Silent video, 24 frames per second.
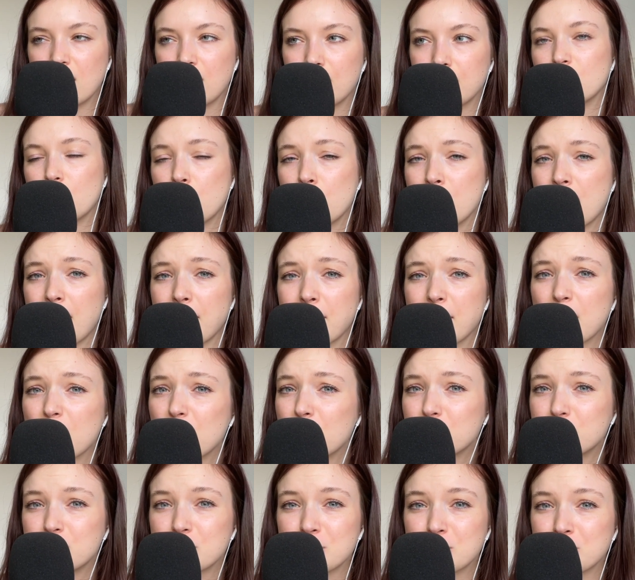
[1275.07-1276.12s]
Or maybe
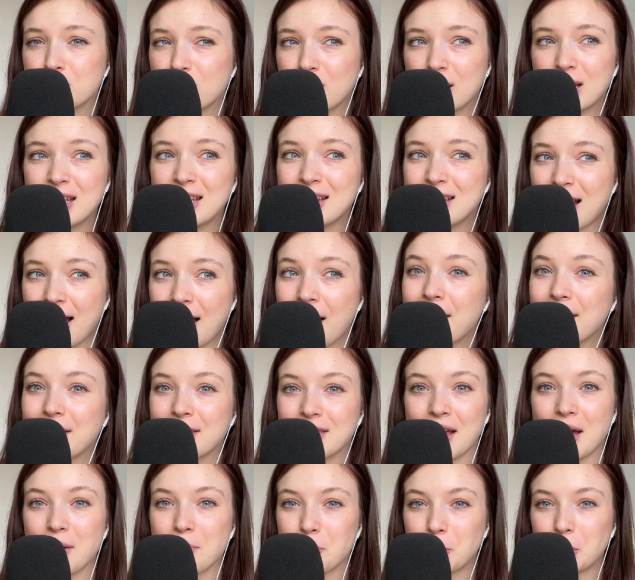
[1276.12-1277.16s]
you just really like
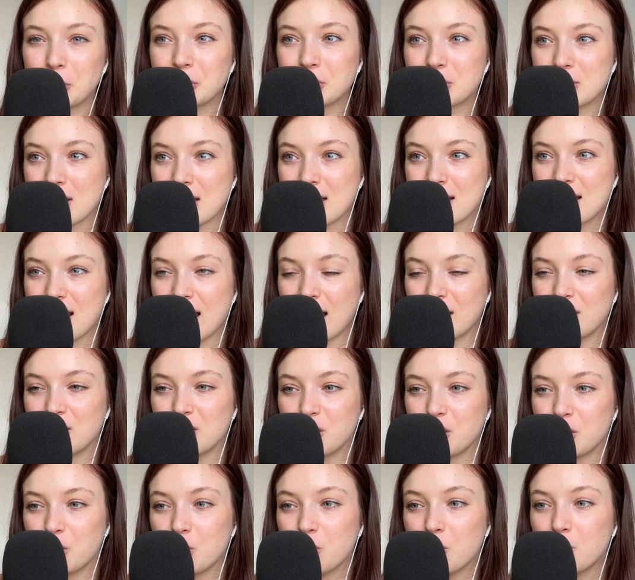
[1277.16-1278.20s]
that person and
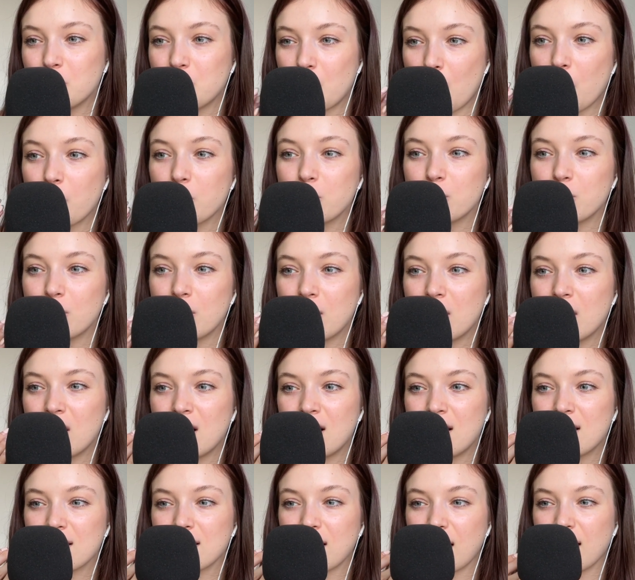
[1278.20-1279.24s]

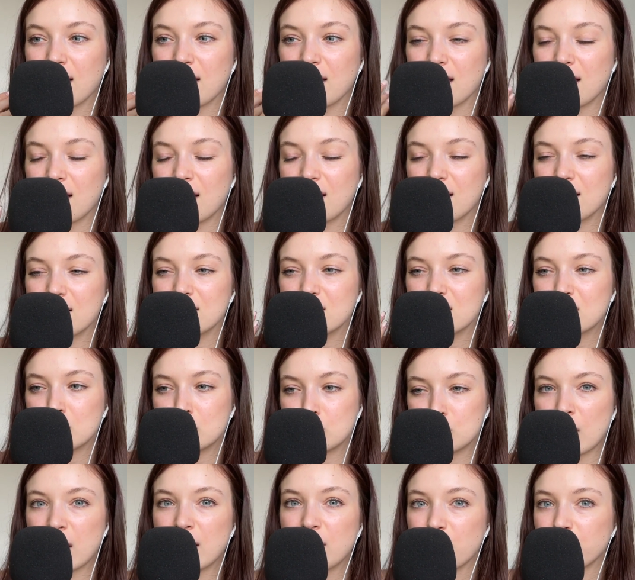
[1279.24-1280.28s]
like
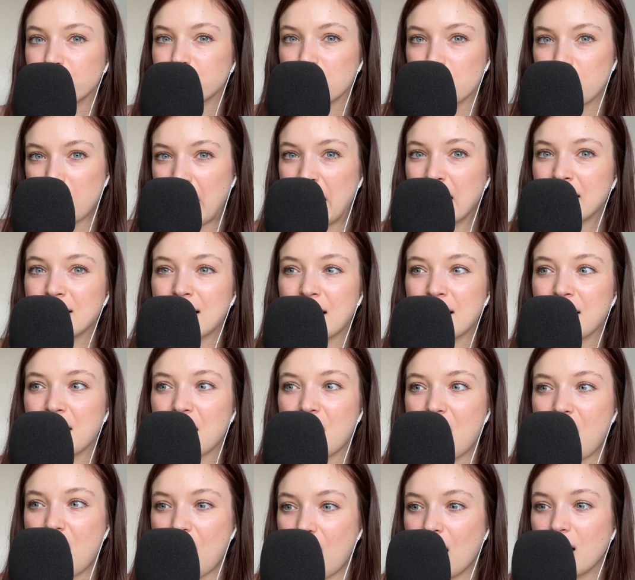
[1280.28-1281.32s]
straight off the bat, like,
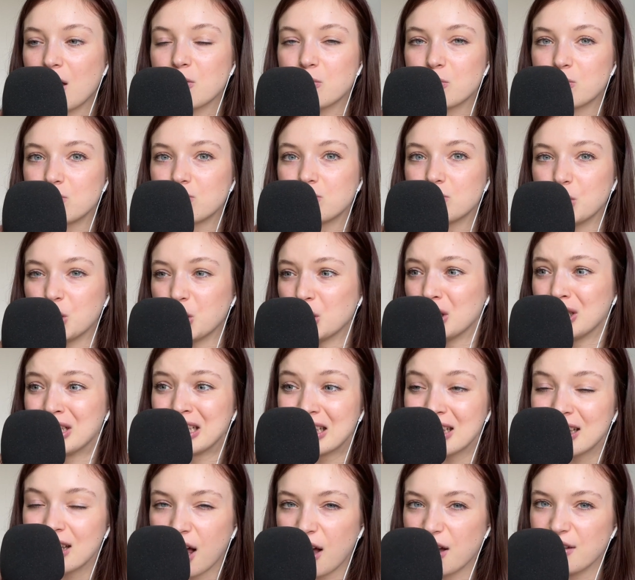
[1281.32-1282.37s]
I
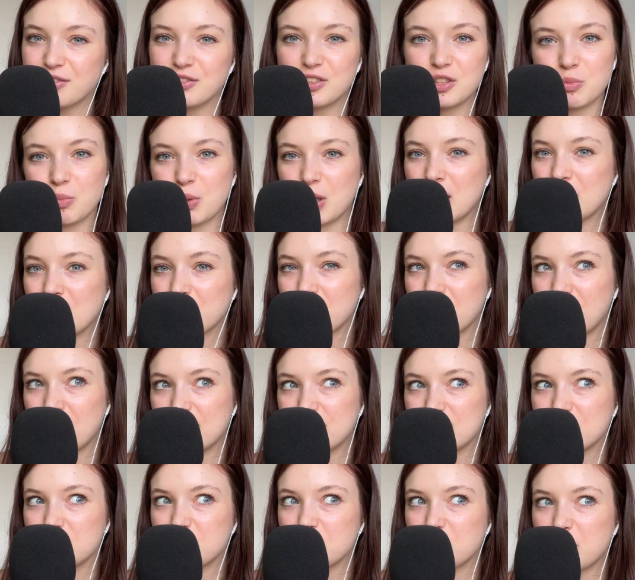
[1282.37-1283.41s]
would love to be in a
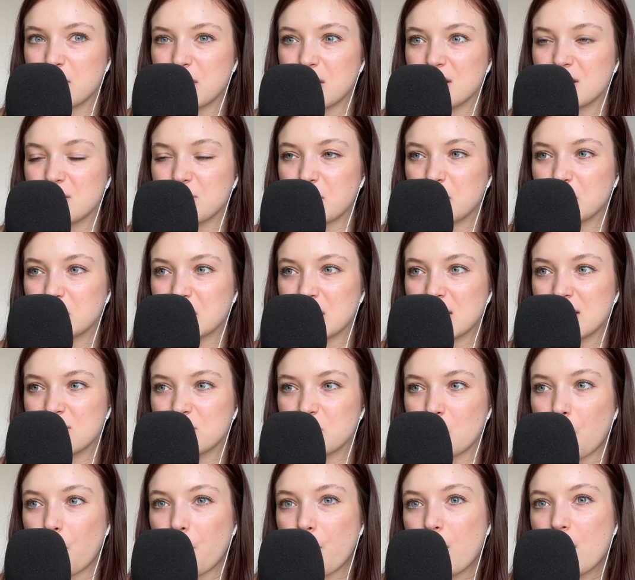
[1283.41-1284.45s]
relationship with this person,
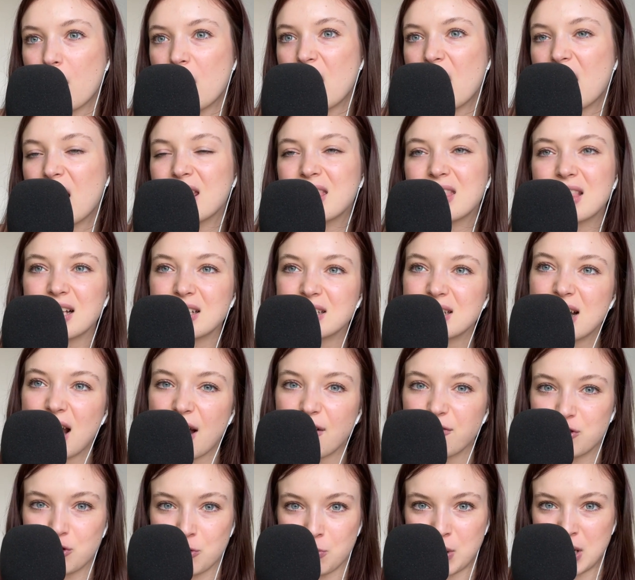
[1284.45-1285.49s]
so it doesn't
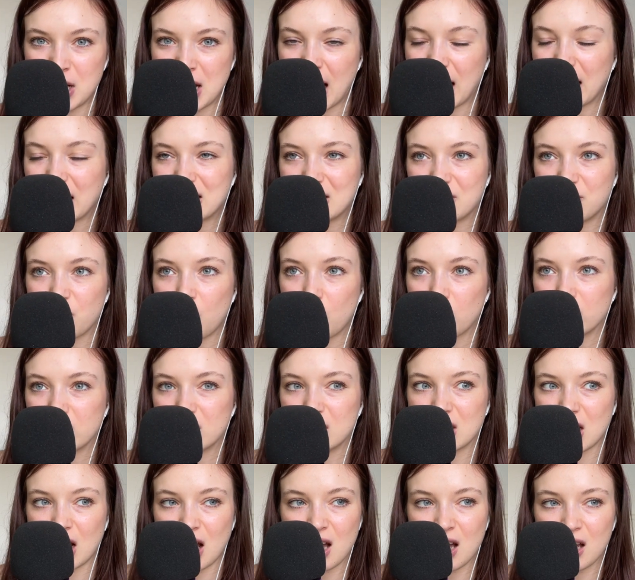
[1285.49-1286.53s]
have to be negative all the
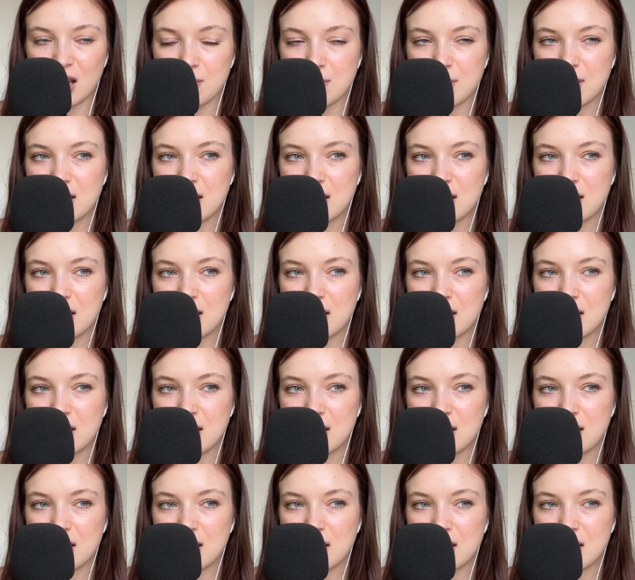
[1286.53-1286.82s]
time.